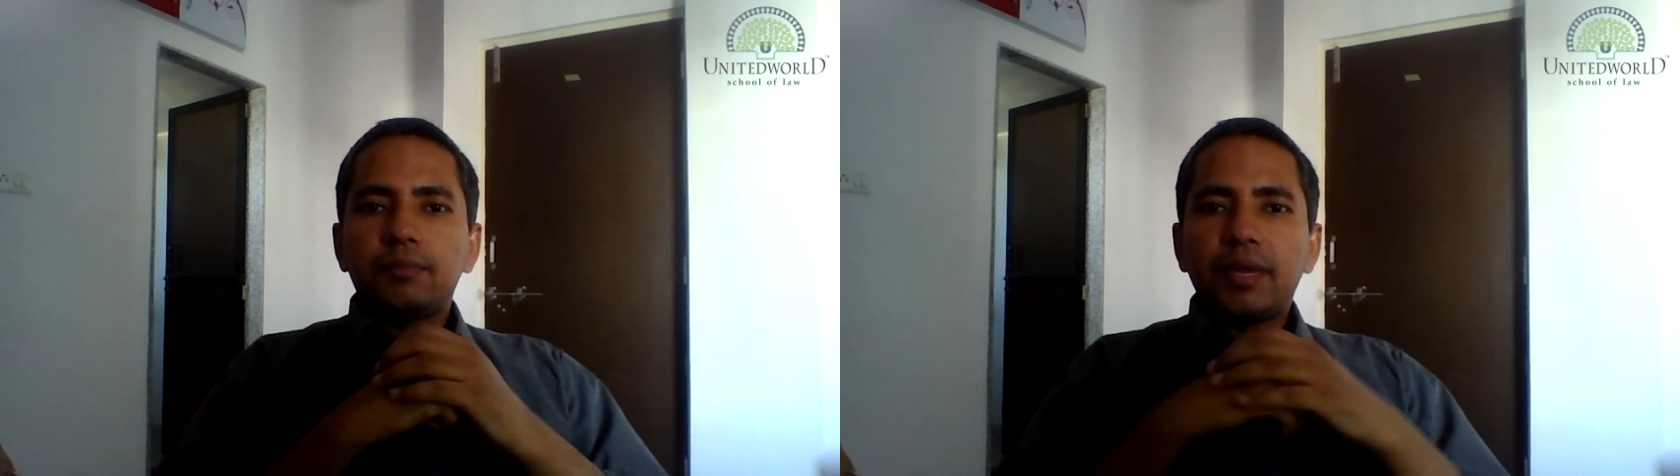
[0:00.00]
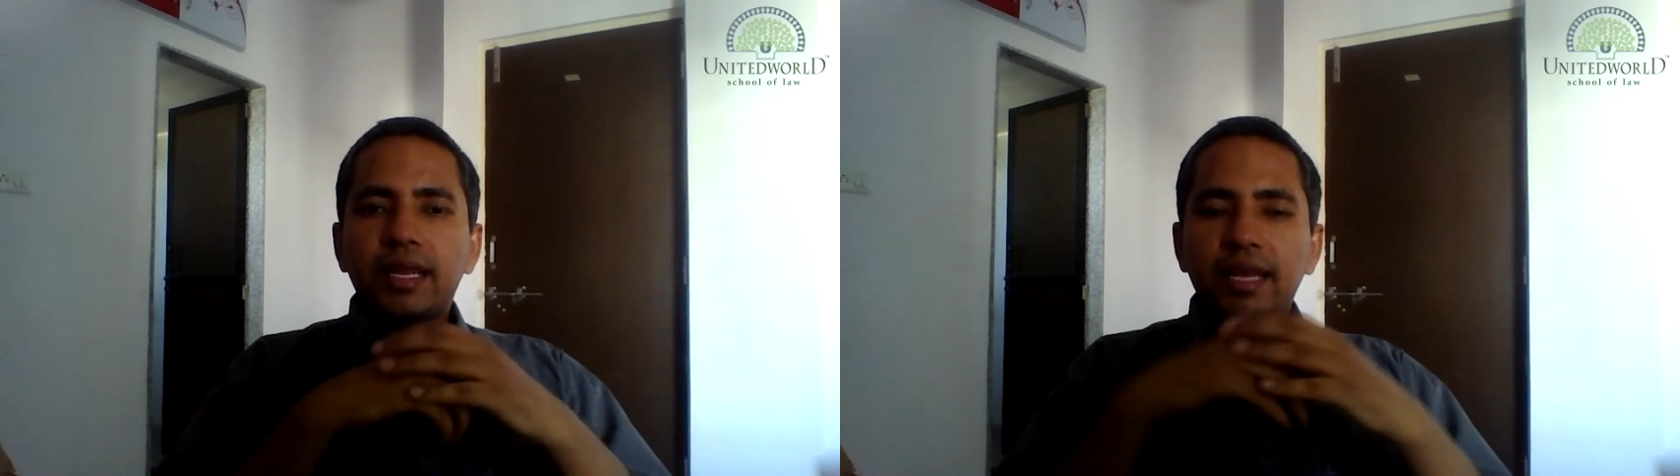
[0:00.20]

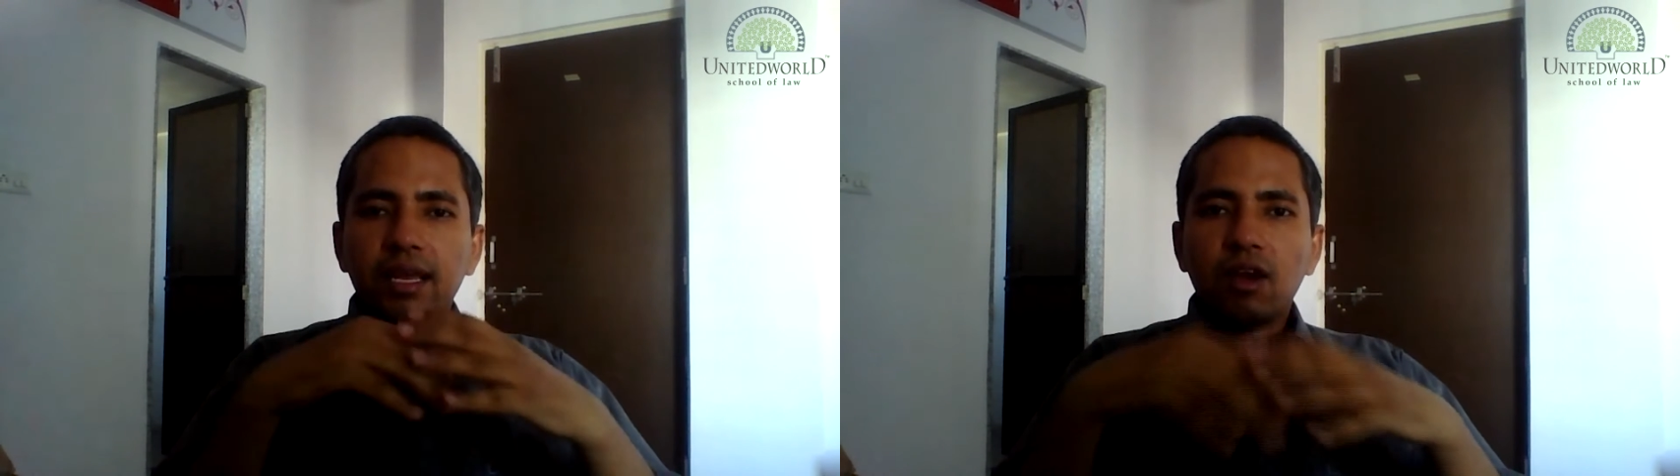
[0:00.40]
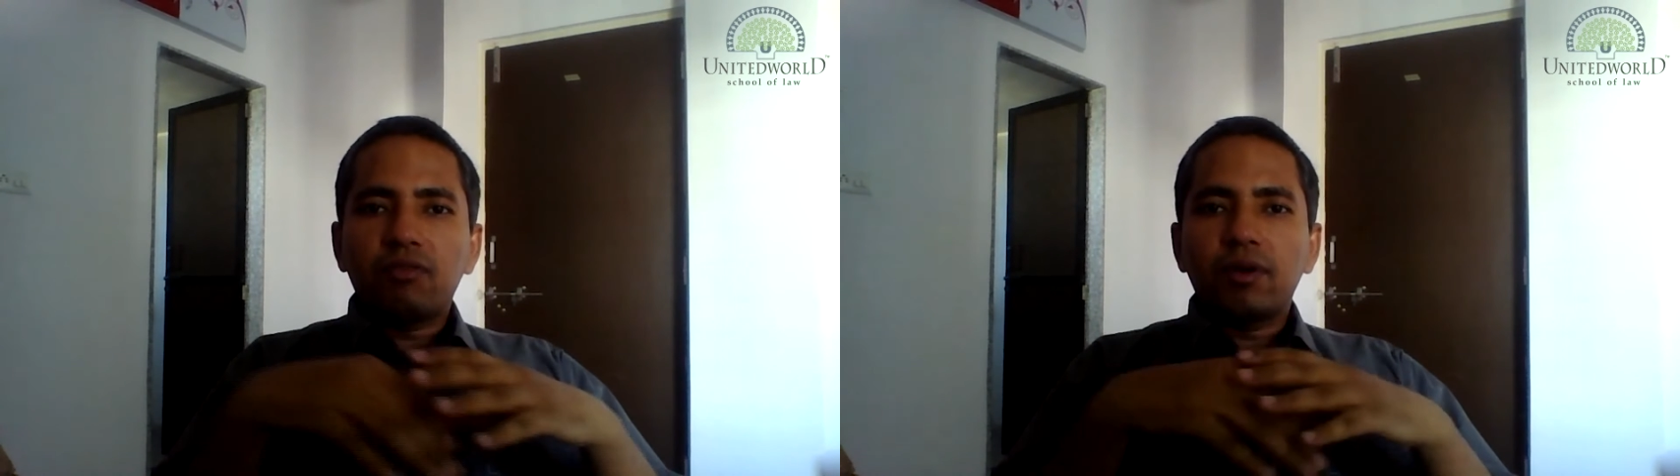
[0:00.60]

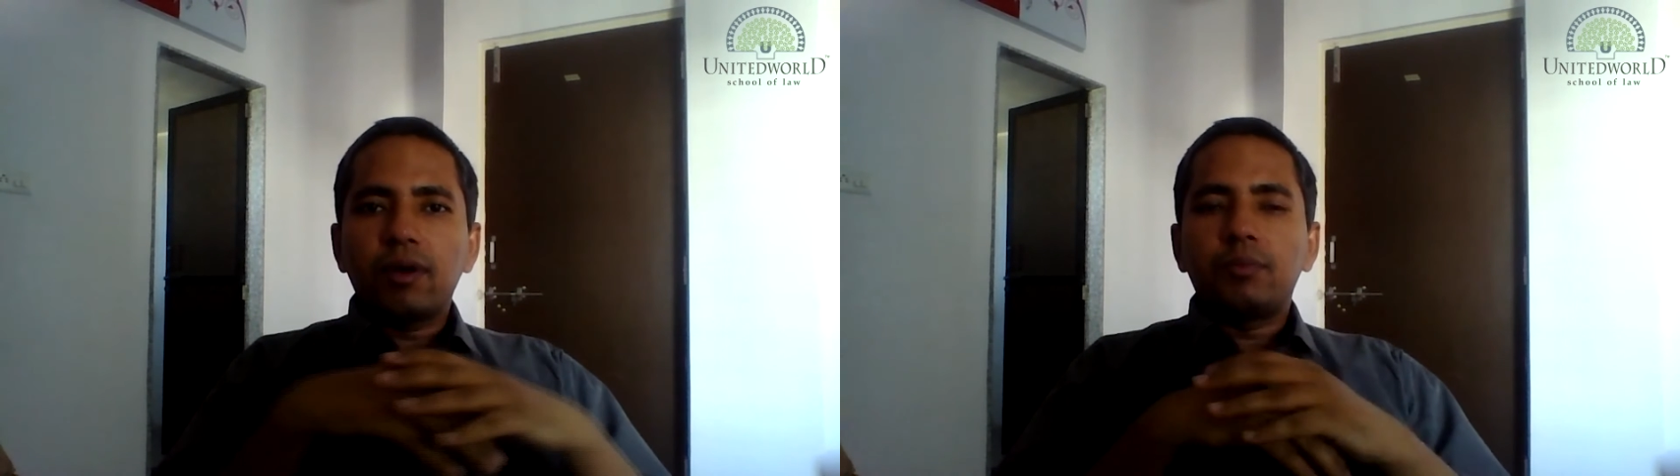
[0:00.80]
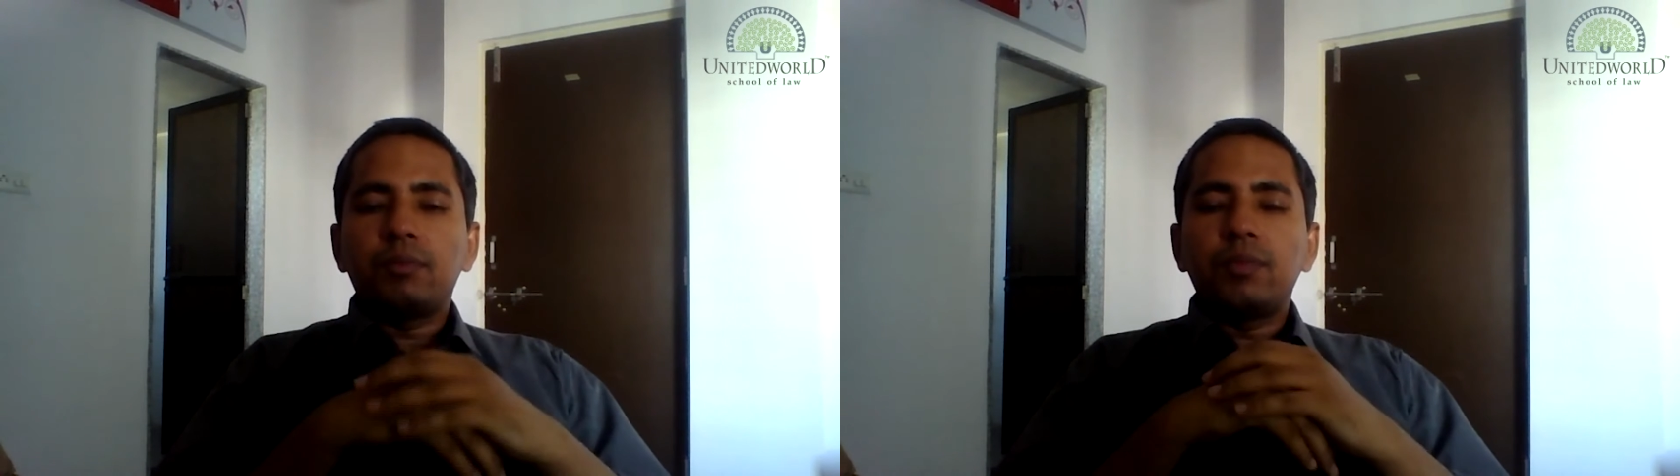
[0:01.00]
meaning of a